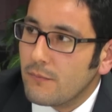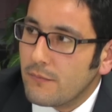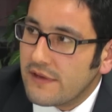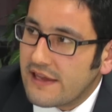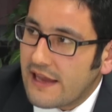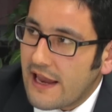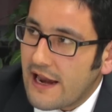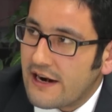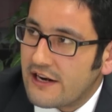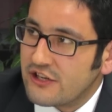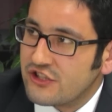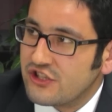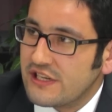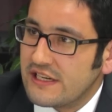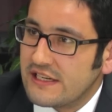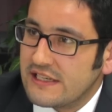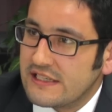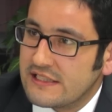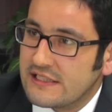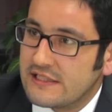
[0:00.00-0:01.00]

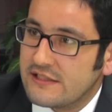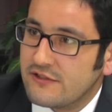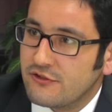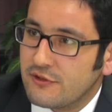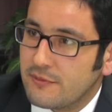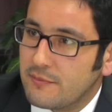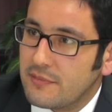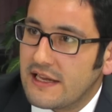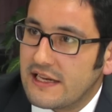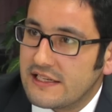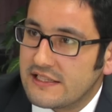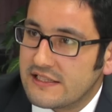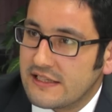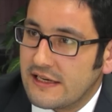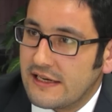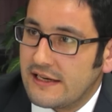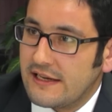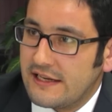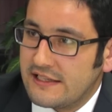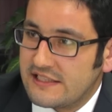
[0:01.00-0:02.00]
KRG is
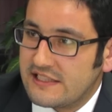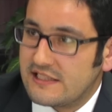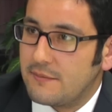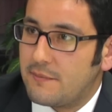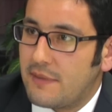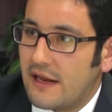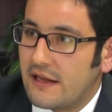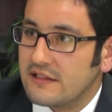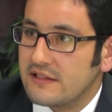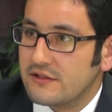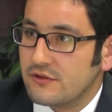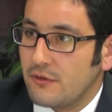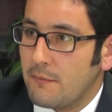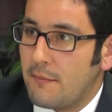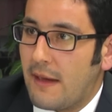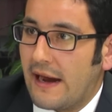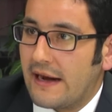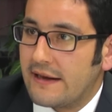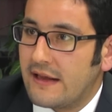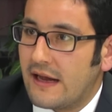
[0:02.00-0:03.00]
replacing its dependence on
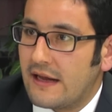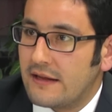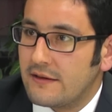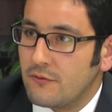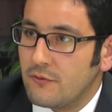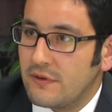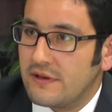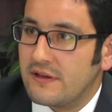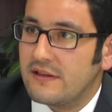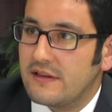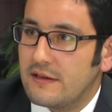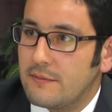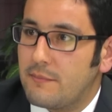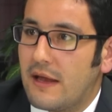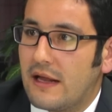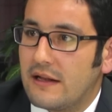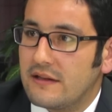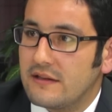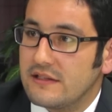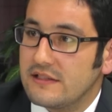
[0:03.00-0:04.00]
Baghdad with
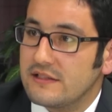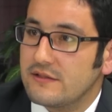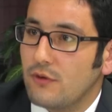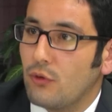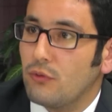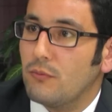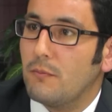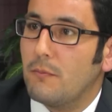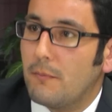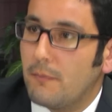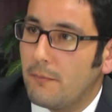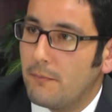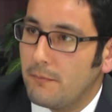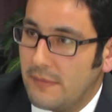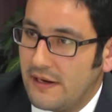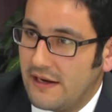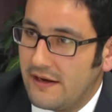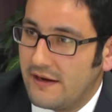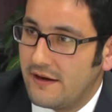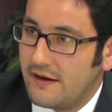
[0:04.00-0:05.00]
dependence on
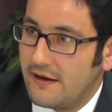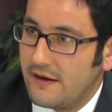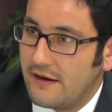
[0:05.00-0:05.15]
me.